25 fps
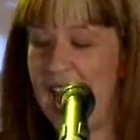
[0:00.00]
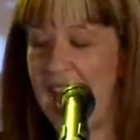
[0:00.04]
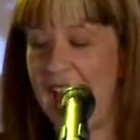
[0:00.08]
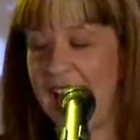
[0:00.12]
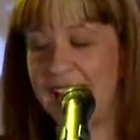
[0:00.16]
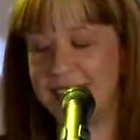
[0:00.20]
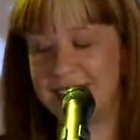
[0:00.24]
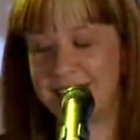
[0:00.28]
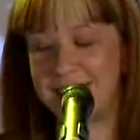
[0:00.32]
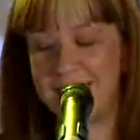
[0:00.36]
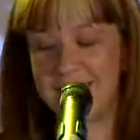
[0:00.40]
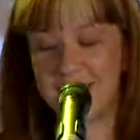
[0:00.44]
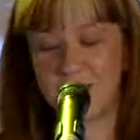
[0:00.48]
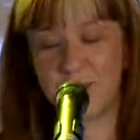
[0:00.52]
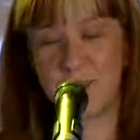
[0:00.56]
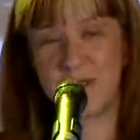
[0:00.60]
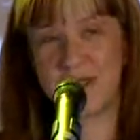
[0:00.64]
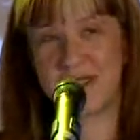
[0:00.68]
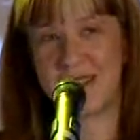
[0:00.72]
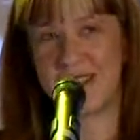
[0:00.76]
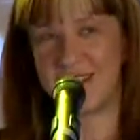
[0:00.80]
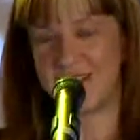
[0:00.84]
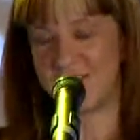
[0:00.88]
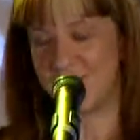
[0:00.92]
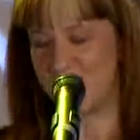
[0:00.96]
and
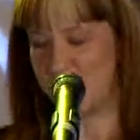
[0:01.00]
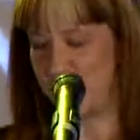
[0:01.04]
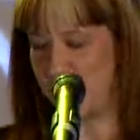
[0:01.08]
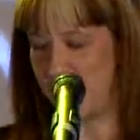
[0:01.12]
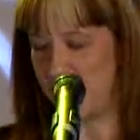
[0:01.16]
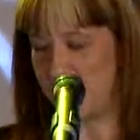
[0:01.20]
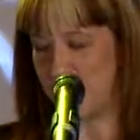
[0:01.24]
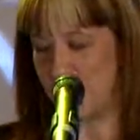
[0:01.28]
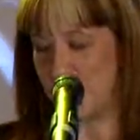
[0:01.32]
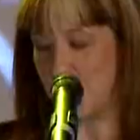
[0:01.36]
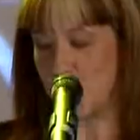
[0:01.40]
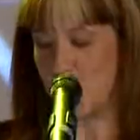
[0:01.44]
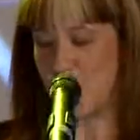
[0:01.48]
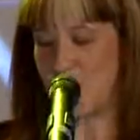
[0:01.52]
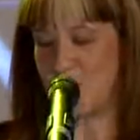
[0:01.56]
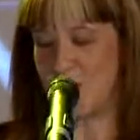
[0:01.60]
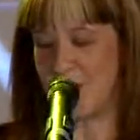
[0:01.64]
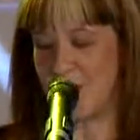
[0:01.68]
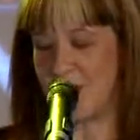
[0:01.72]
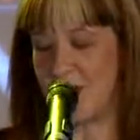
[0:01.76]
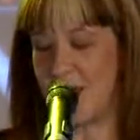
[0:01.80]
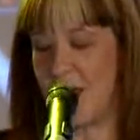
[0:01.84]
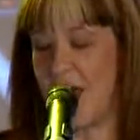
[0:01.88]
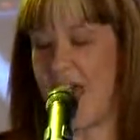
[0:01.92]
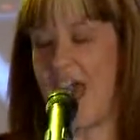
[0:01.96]
6% of
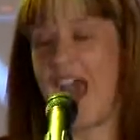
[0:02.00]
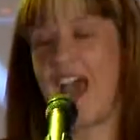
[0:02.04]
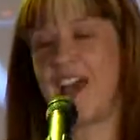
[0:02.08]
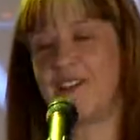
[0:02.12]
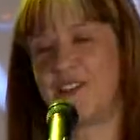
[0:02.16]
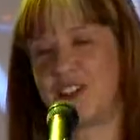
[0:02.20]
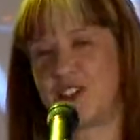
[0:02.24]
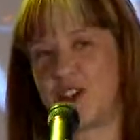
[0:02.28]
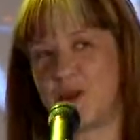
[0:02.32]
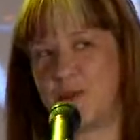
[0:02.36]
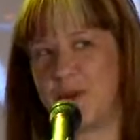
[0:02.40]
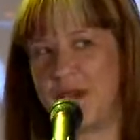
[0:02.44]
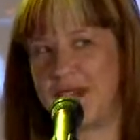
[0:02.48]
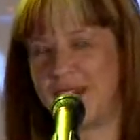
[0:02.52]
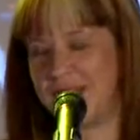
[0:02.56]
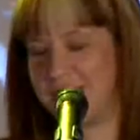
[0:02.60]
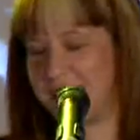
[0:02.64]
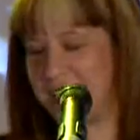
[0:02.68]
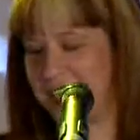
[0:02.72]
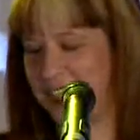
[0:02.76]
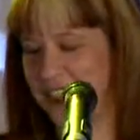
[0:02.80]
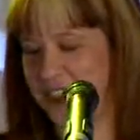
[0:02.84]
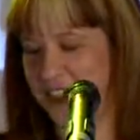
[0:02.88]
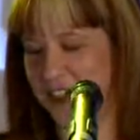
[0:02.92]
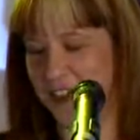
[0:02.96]
women have shopping
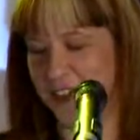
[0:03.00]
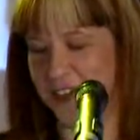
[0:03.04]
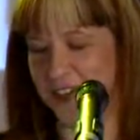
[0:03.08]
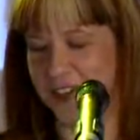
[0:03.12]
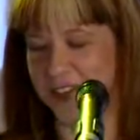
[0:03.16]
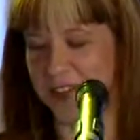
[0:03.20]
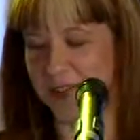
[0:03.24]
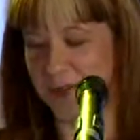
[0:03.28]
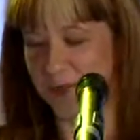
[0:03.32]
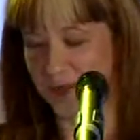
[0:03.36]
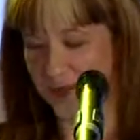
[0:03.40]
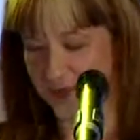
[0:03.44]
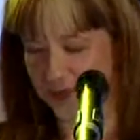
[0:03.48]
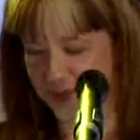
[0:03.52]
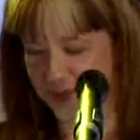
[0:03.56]
addictions.